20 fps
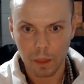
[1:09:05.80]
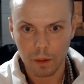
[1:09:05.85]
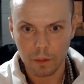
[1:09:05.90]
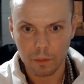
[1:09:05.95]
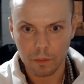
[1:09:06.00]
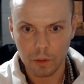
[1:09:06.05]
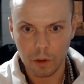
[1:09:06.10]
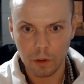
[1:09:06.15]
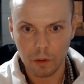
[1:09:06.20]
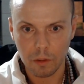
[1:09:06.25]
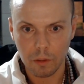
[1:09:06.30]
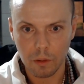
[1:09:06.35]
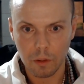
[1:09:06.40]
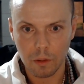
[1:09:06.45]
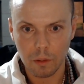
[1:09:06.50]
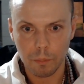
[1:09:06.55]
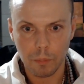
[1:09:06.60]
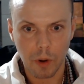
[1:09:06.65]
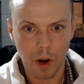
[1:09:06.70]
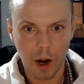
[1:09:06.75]
You
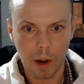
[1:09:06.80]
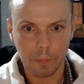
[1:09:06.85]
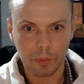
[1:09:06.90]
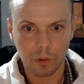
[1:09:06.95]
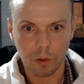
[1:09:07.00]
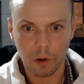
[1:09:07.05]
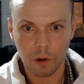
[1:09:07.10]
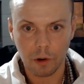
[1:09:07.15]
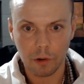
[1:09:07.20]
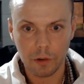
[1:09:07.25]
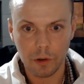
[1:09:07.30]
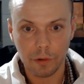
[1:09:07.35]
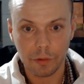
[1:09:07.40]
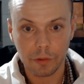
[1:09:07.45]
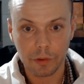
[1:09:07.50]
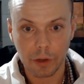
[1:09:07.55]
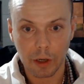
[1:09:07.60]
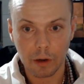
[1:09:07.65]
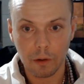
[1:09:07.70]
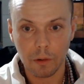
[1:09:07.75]
perhaps learned new
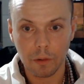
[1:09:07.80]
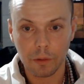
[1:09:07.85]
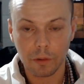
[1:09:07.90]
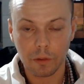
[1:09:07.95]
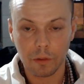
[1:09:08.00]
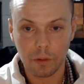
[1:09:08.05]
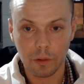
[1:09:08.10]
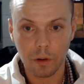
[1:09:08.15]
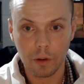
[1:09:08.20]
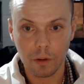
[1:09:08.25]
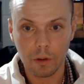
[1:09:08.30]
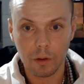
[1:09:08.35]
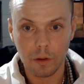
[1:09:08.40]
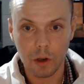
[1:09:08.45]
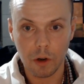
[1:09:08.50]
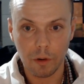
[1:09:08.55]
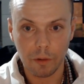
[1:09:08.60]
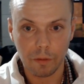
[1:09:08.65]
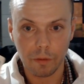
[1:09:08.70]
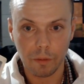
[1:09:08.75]
skills, new
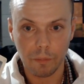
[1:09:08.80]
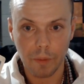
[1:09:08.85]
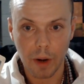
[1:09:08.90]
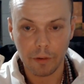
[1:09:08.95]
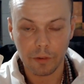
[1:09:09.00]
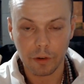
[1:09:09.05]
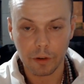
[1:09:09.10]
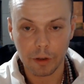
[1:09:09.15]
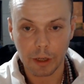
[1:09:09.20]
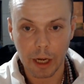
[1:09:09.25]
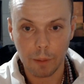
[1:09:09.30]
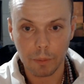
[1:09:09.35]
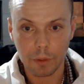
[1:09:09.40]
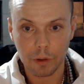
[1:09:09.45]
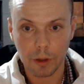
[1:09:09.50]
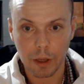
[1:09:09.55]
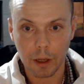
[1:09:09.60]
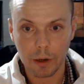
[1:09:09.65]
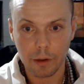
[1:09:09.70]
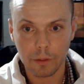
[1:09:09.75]
information came to
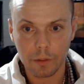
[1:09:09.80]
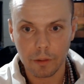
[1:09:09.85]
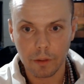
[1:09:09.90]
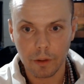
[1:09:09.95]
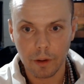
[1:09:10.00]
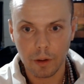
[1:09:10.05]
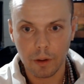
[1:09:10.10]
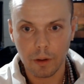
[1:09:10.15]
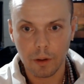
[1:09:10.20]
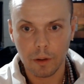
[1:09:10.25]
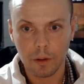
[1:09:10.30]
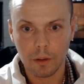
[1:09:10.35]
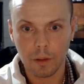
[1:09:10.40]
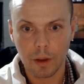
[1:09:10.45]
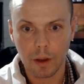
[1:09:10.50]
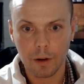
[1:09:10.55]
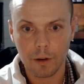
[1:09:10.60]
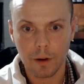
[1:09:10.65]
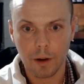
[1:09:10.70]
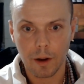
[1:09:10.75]
light
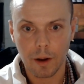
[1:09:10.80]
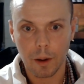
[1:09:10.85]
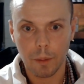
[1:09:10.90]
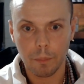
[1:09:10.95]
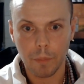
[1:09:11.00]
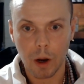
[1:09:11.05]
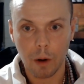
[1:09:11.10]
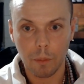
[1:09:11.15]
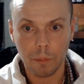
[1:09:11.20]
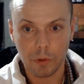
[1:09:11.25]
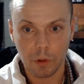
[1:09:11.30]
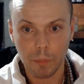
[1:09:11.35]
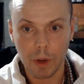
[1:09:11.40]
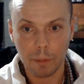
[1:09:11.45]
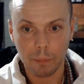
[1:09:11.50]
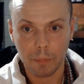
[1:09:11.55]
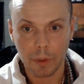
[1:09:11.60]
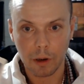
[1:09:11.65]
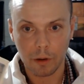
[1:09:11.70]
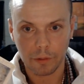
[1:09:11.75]
that helped you make
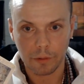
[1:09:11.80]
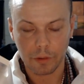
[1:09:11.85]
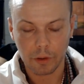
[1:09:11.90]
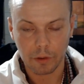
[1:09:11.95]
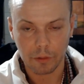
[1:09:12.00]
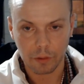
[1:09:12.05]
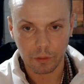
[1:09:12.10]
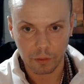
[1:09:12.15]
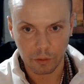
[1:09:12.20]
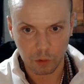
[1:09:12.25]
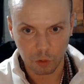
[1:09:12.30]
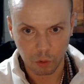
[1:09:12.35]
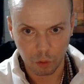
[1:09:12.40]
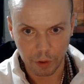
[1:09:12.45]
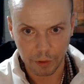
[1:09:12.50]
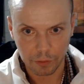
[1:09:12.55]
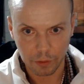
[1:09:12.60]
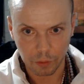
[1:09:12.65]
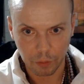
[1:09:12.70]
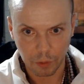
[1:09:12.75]
better decisions and
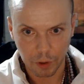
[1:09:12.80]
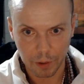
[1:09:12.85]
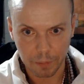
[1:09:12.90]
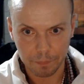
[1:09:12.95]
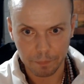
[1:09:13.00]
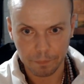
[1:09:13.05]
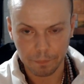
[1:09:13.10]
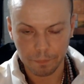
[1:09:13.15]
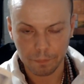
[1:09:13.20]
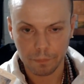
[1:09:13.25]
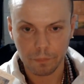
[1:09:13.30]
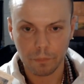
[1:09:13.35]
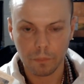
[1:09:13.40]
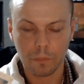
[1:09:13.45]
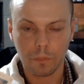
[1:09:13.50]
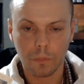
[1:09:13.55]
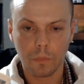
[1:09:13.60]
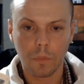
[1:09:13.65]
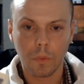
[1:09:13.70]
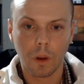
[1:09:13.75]
choices, right?
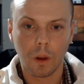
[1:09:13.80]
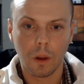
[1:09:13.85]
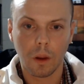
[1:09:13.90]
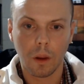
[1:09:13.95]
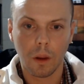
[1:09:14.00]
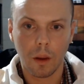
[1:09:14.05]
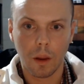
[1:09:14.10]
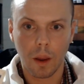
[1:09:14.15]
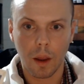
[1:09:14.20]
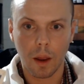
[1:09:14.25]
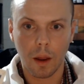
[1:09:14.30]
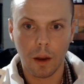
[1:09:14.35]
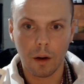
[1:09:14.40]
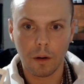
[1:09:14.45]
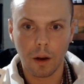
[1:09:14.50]
And